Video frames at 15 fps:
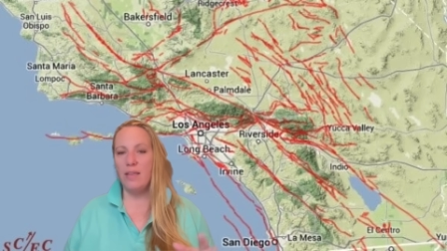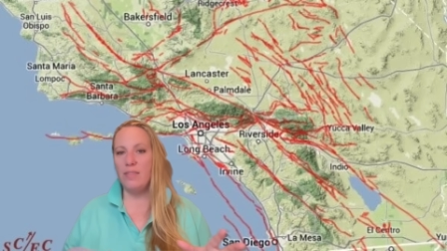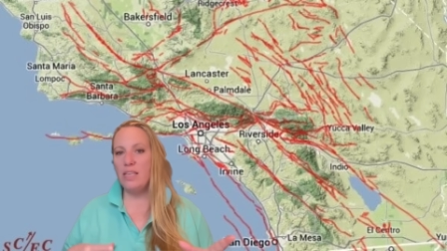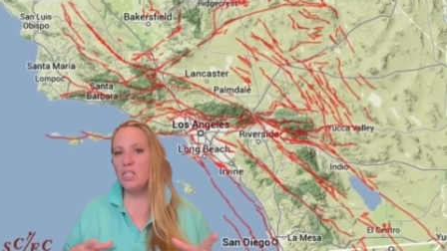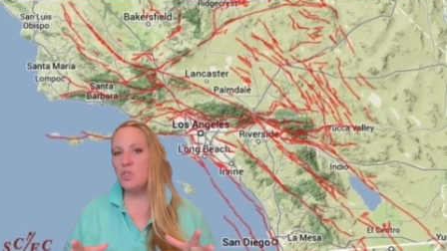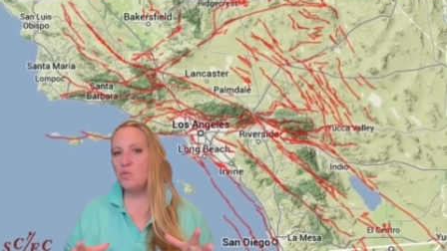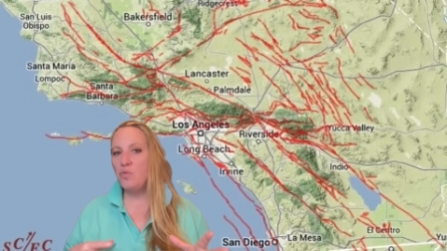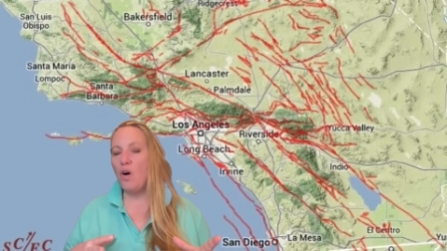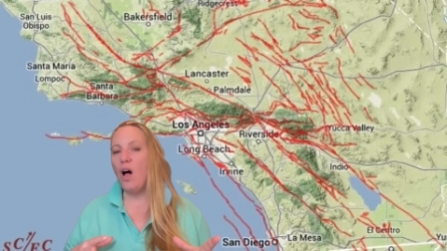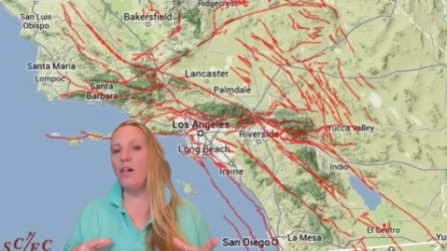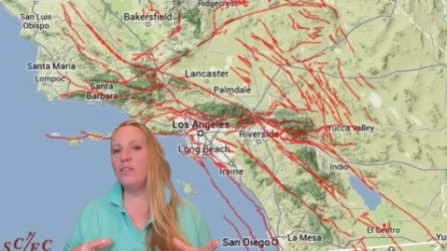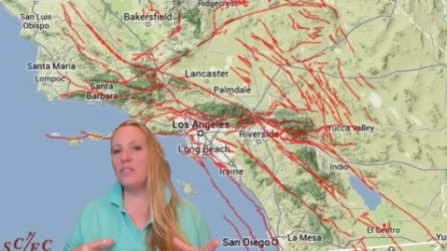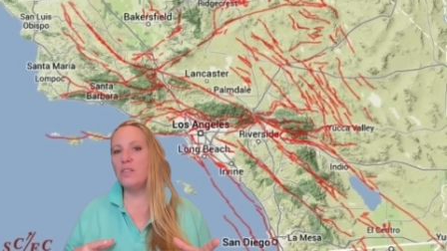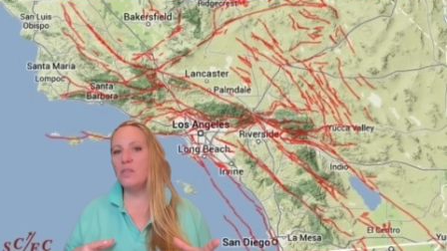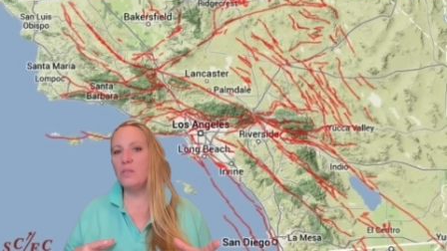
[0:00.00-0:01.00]
This
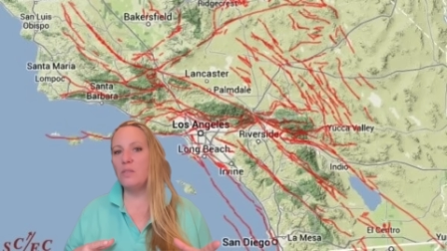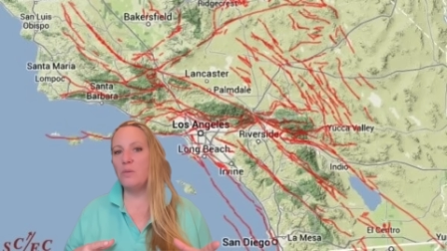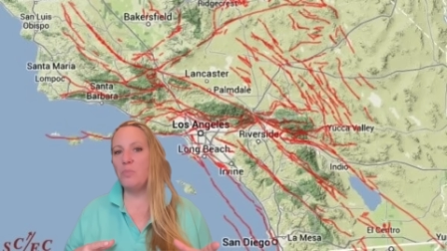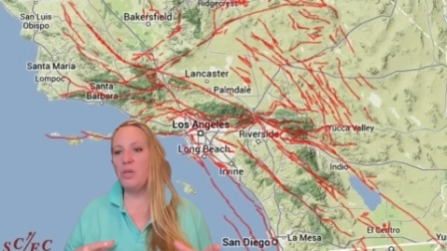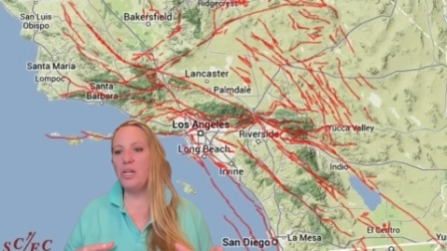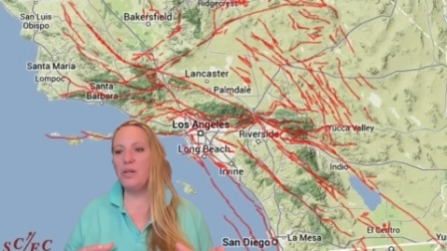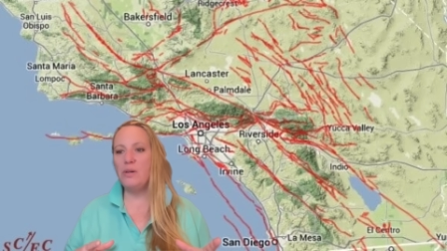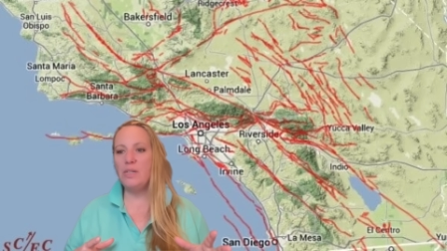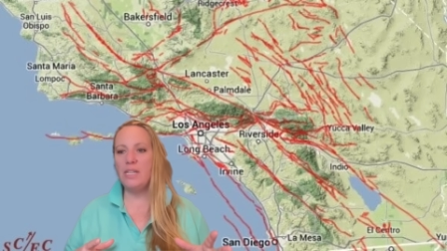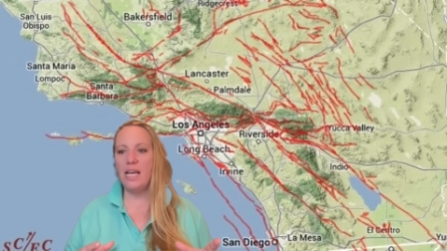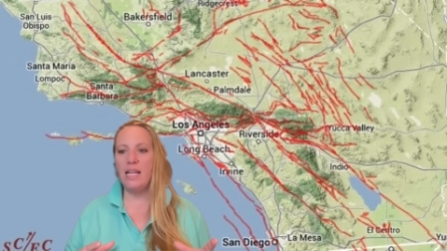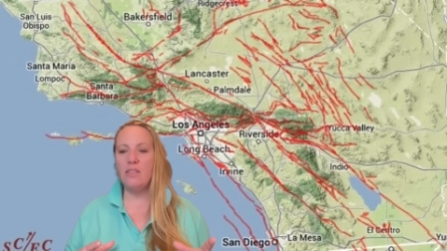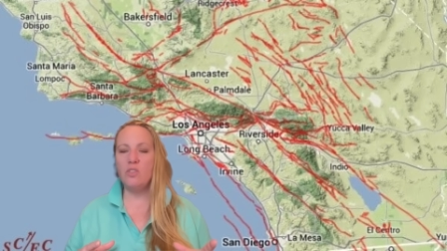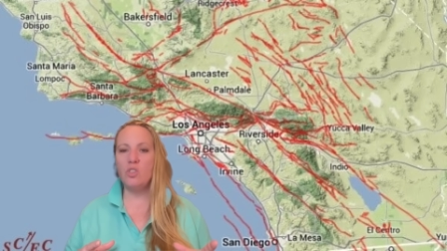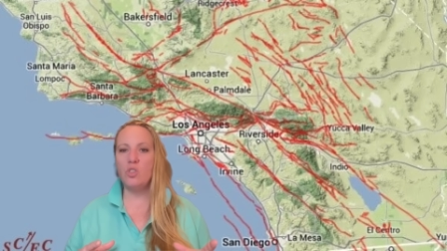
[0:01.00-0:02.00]
fault system here
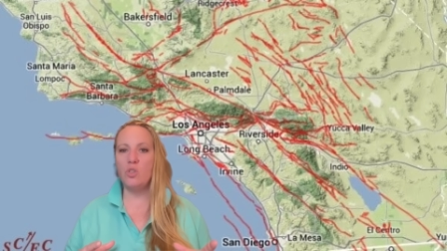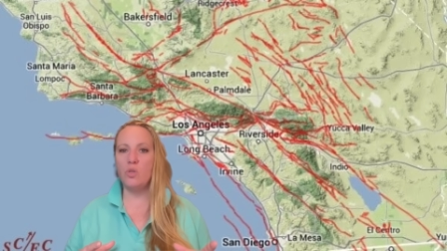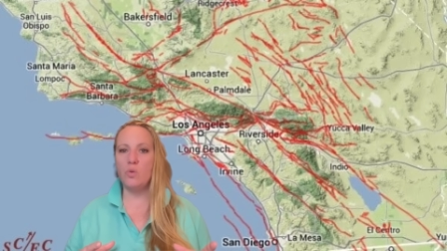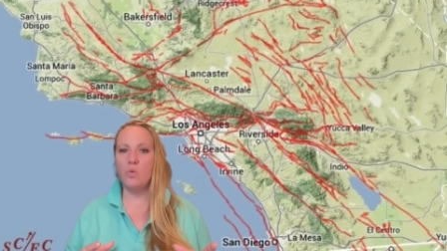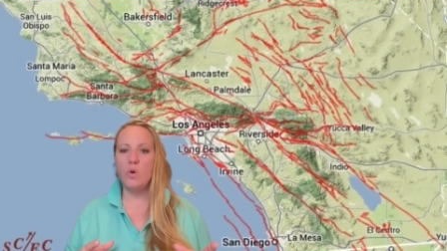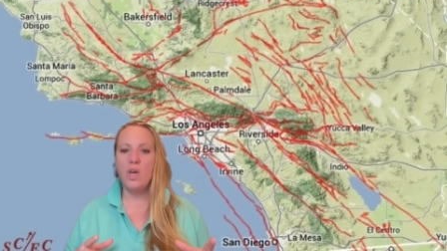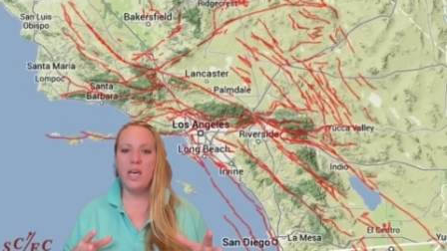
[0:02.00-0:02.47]
tends to